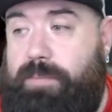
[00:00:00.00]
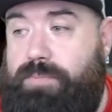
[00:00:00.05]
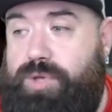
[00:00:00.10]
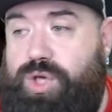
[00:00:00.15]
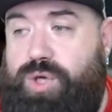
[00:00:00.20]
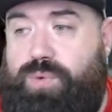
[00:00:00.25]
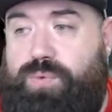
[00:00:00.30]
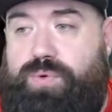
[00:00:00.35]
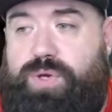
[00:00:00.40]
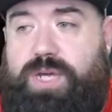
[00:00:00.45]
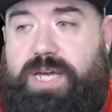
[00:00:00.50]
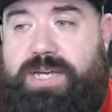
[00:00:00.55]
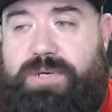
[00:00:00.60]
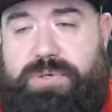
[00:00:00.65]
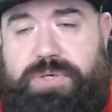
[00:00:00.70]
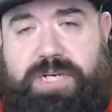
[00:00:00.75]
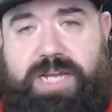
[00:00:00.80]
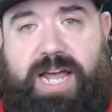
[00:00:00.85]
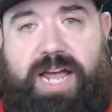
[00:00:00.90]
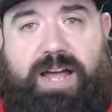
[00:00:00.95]
You
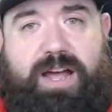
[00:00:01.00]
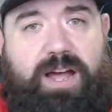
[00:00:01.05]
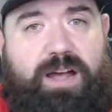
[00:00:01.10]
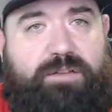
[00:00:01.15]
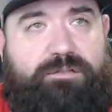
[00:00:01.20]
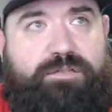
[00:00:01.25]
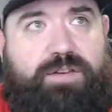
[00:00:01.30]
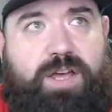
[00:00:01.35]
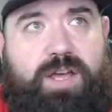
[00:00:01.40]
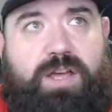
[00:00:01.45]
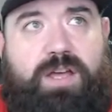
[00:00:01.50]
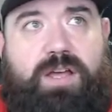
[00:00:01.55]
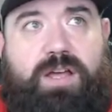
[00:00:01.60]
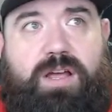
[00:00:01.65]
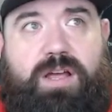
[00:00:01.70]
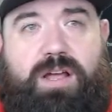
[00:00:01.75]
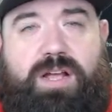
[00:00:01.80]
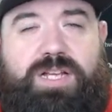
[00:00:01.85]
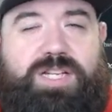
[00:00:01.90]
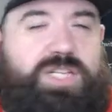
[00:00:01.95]
could have
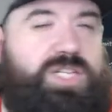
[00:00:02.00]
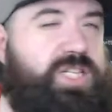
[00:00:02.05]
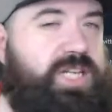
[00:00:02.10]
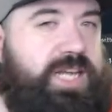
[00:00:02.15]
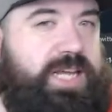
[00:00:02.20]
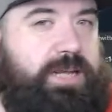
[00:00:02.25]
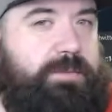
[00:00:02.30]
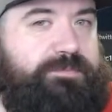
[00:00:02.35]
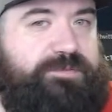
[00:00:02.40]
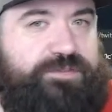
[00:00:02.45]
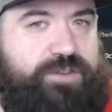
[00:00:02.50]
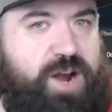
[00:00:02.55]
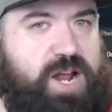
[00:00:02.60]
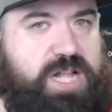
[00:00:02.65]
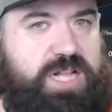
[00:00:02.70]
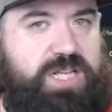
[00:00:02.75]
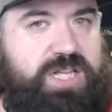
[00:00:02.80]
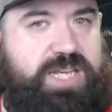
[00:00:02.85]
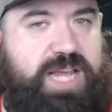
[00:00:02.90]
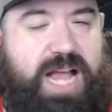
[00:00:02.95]
Steam friends